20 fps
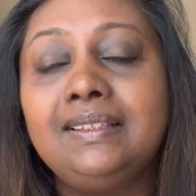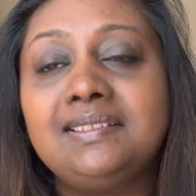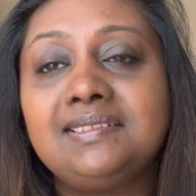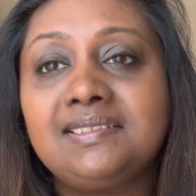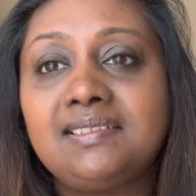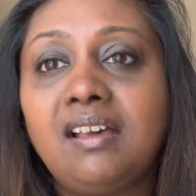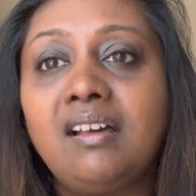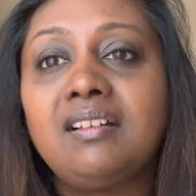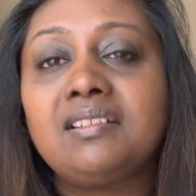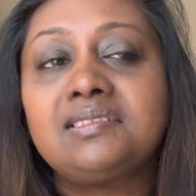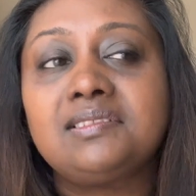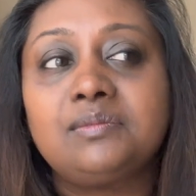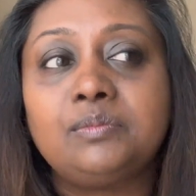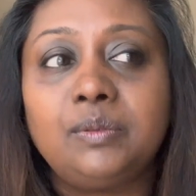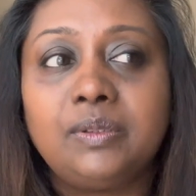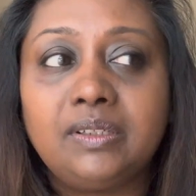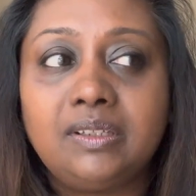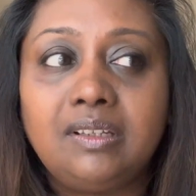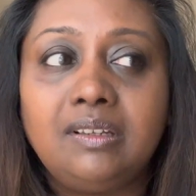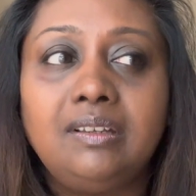socks
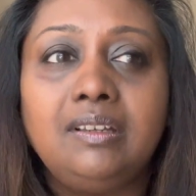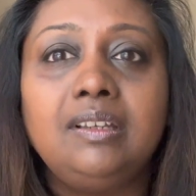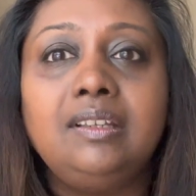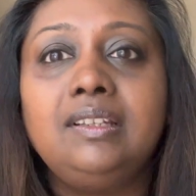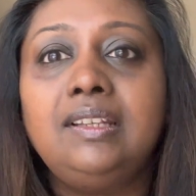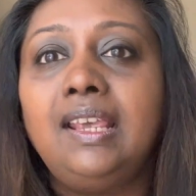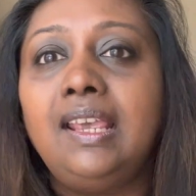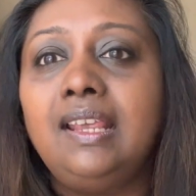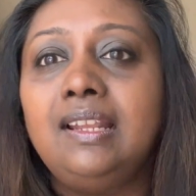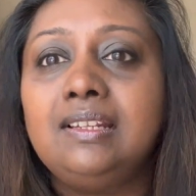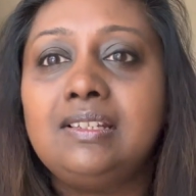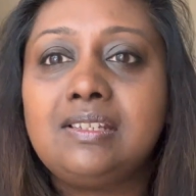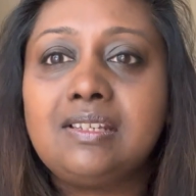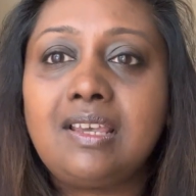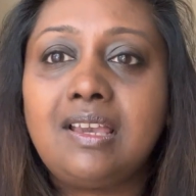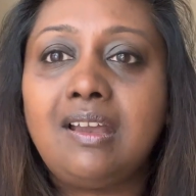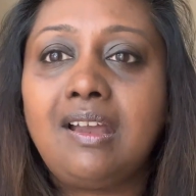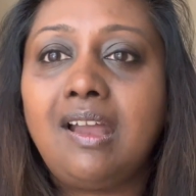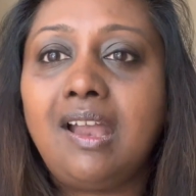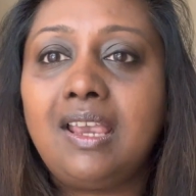were good, and
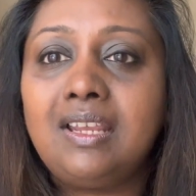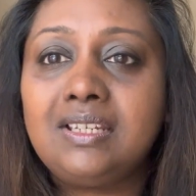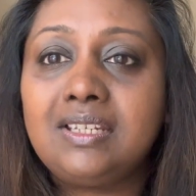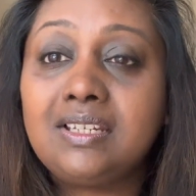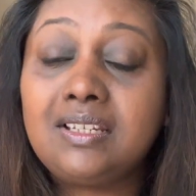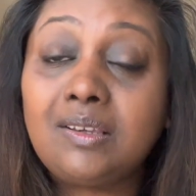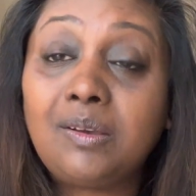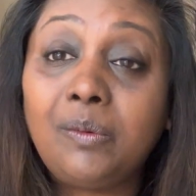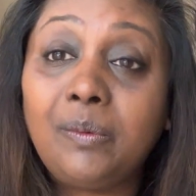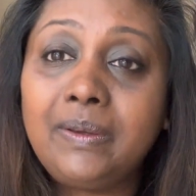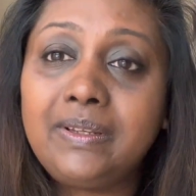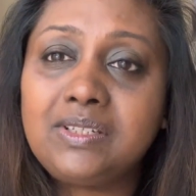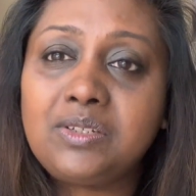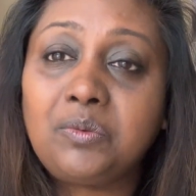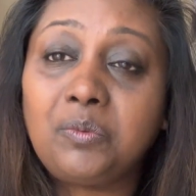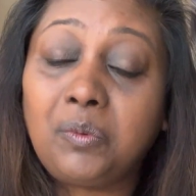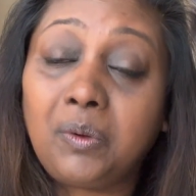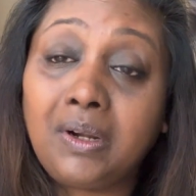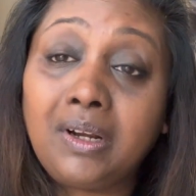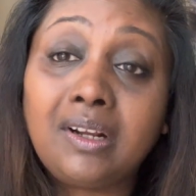I did go
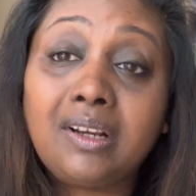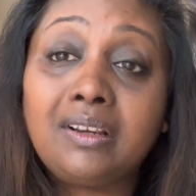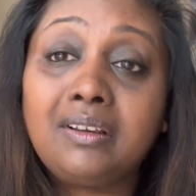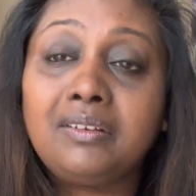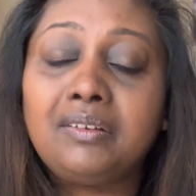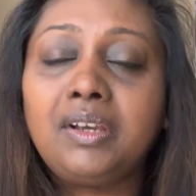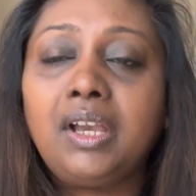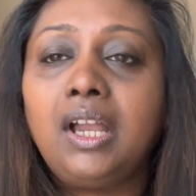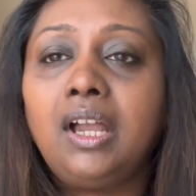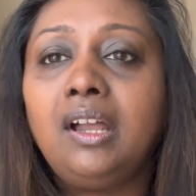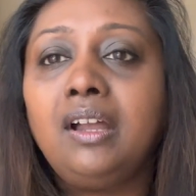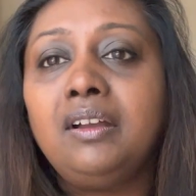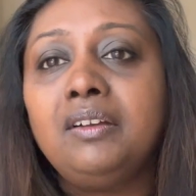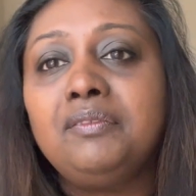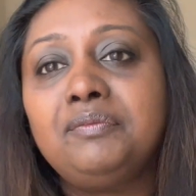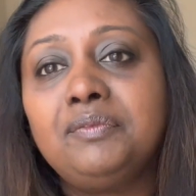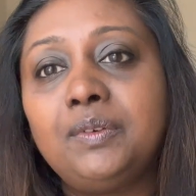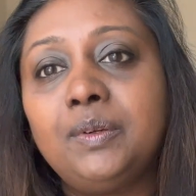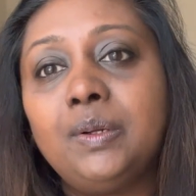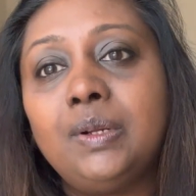into work
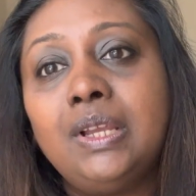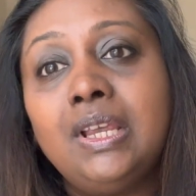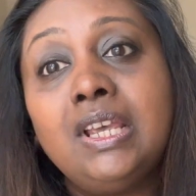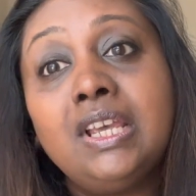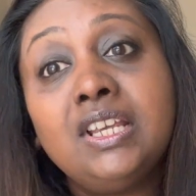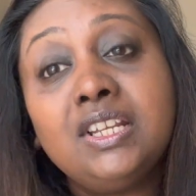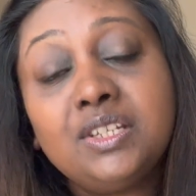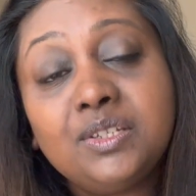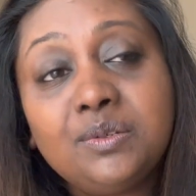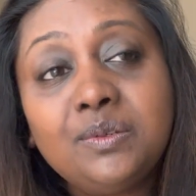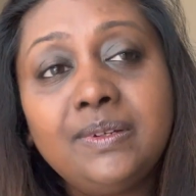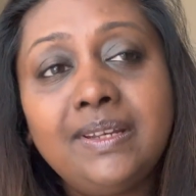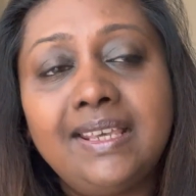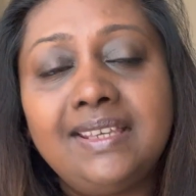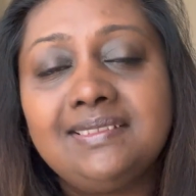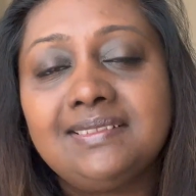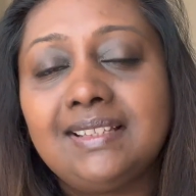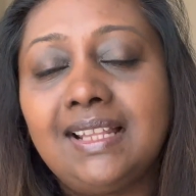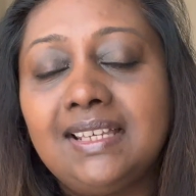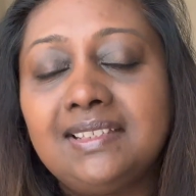for 2
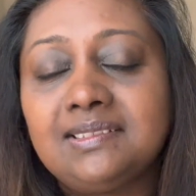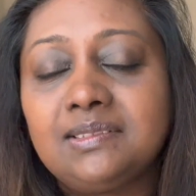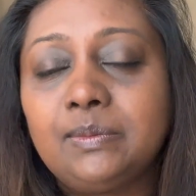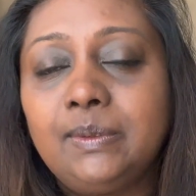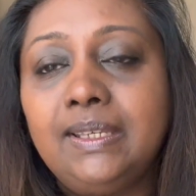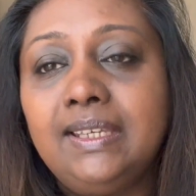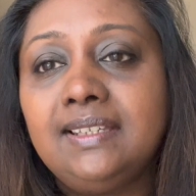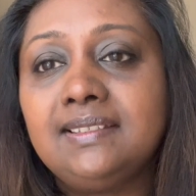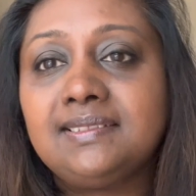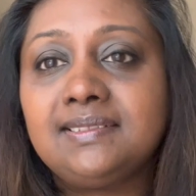days last week.